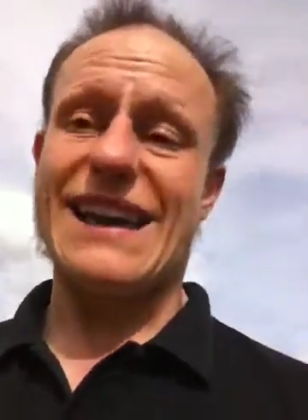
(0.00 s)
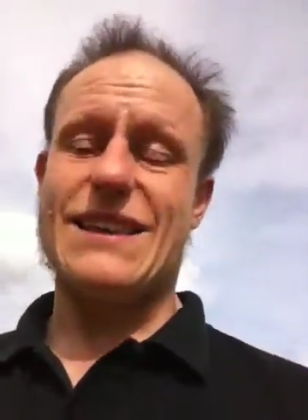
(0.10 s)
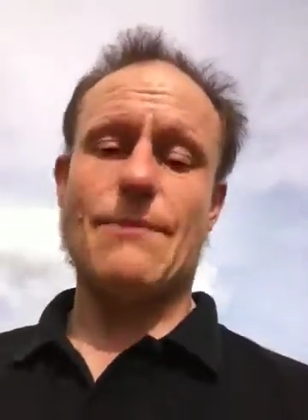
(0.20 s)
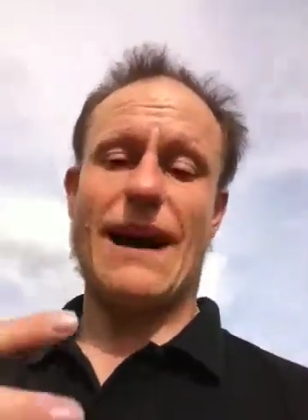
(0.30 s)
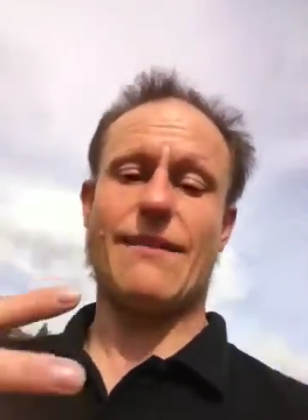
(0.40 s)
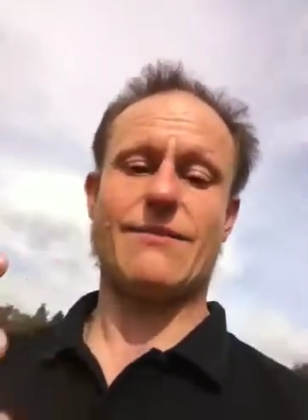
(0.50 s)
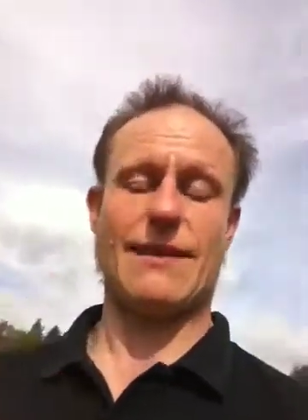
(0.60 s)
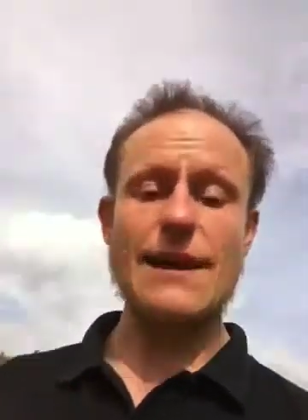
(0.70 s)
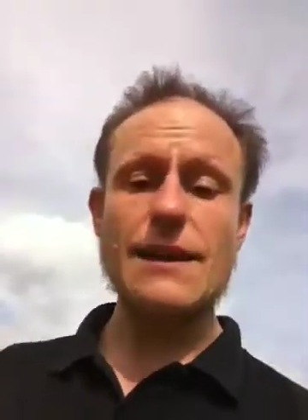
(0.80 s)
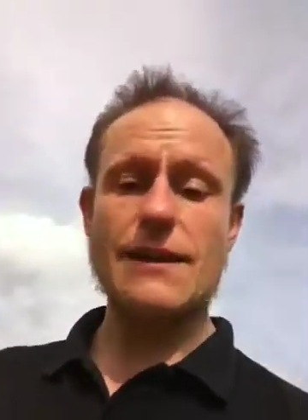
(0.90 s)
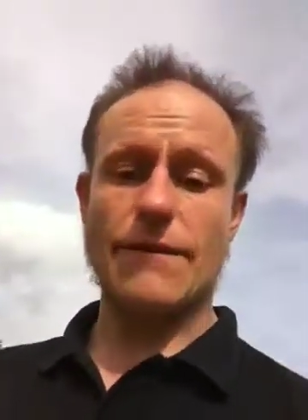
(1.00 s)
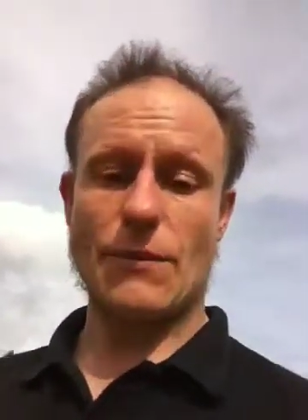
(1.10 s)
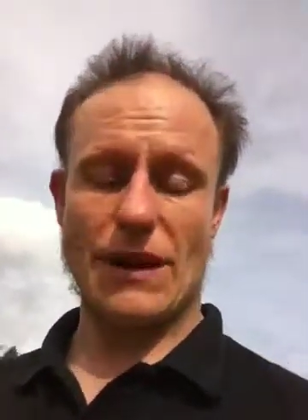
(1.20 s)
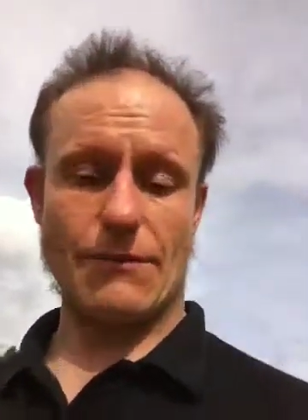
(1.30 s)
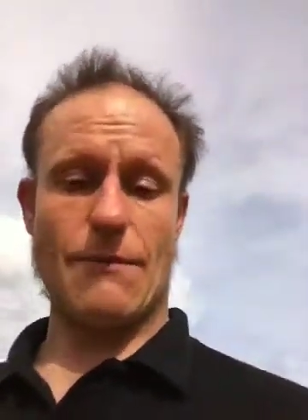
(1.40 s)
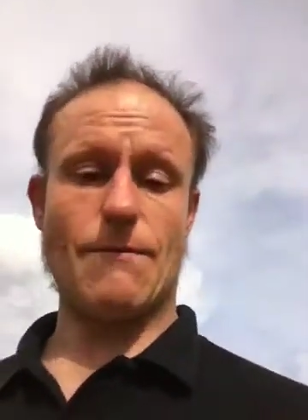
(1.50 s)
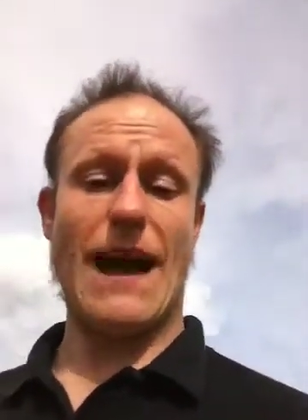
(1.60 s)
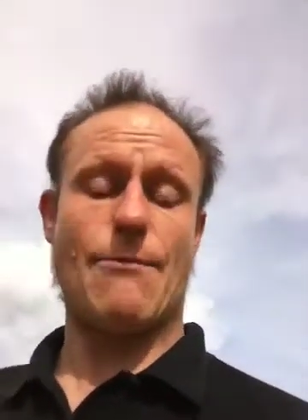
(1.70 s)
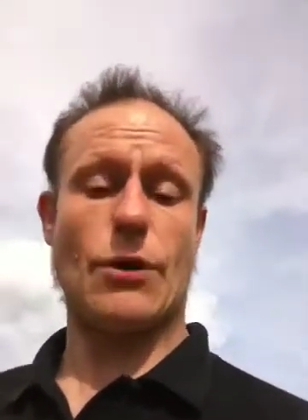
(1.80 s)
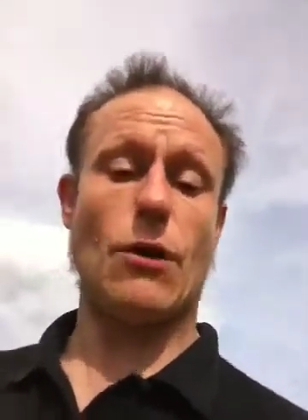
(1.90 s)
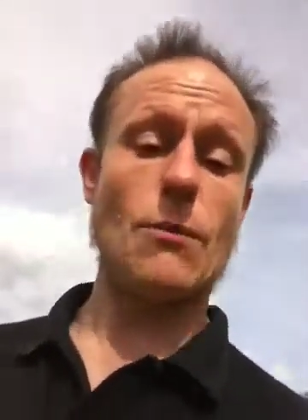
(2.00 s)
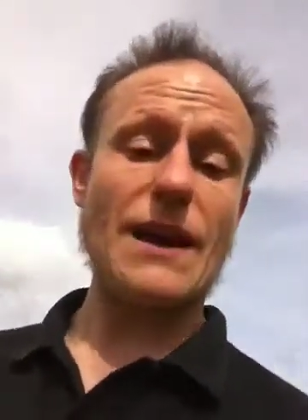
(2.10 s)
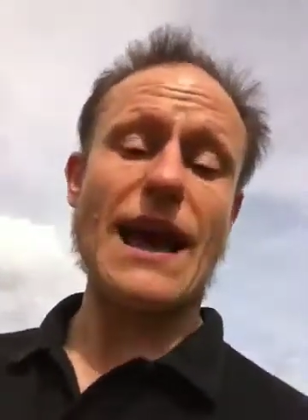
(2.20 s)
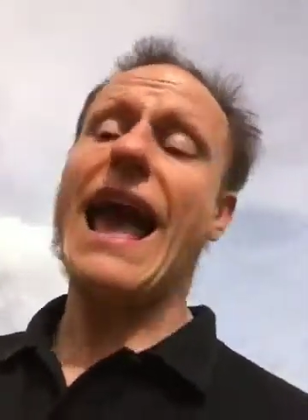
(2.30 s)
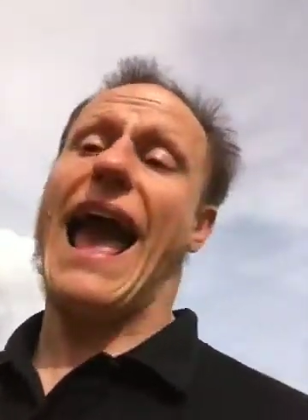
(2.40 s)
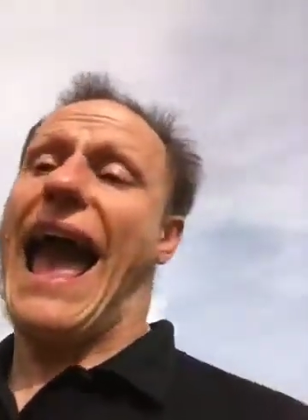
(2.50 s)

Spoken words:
You might think you're familiar with pair programming,